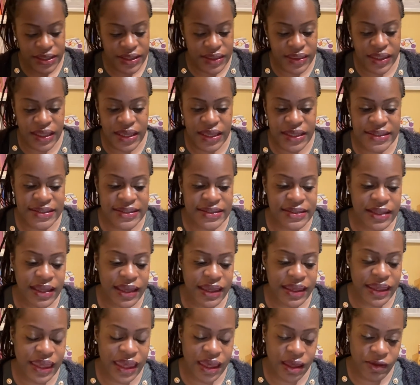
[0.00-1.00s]
things
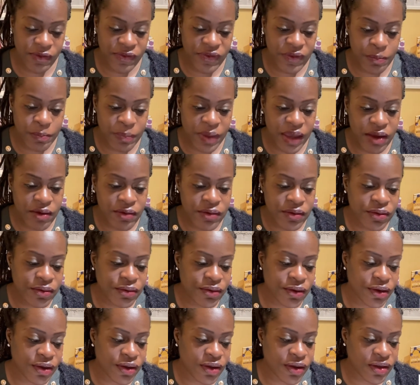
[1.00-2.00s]
like how to
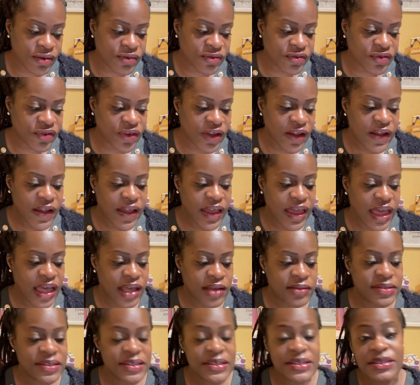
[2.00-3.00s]
paragraph,
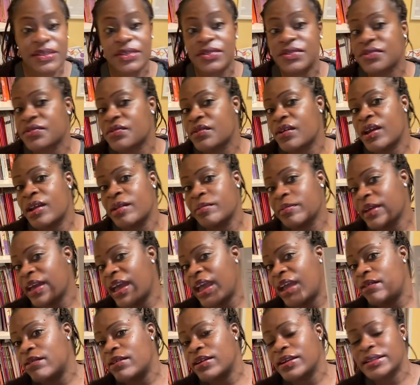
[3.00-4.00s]
how to describe
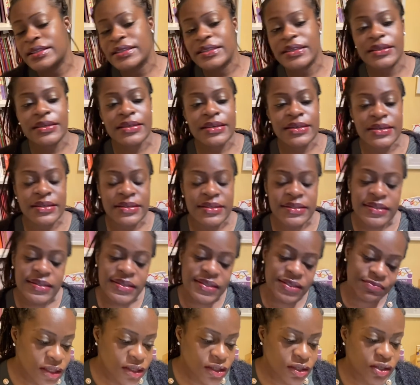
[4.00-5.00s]

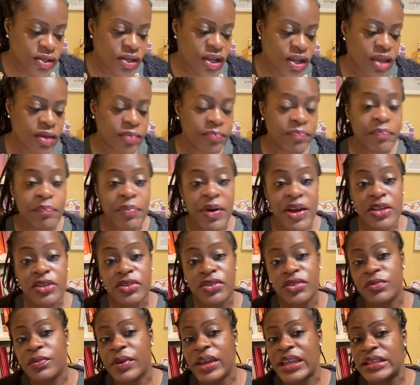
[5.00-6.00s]
characters, you know,
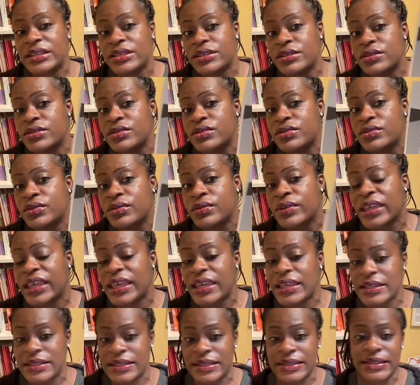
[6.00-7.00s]
punctuation
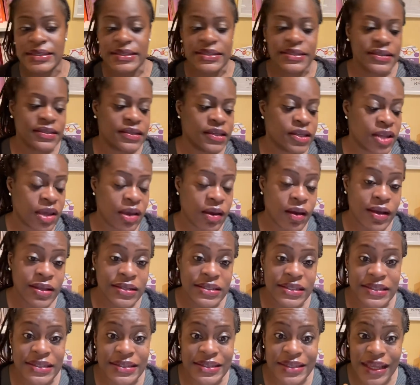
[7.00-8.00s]
toolkits, you know,
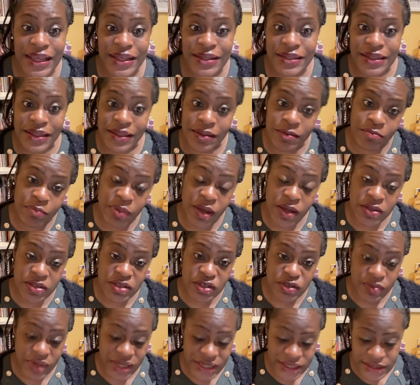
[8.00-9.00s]
understanding
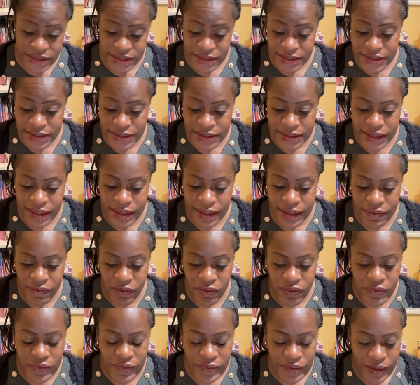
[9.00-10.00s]
punctuation
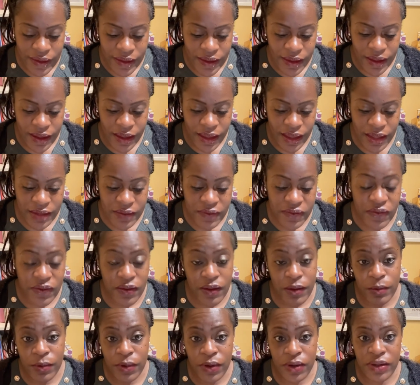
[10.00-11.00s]
signs, and
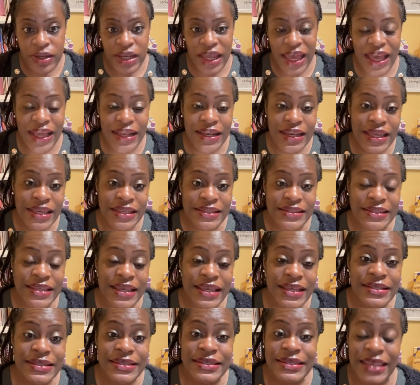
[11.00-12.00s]
so on. And it's
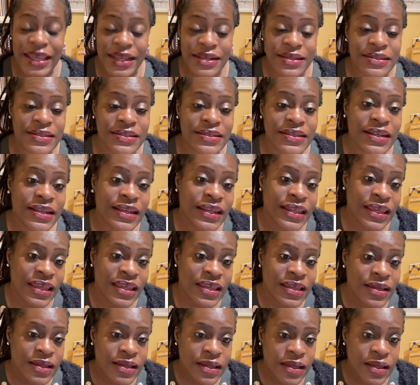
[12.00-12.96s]
intentionally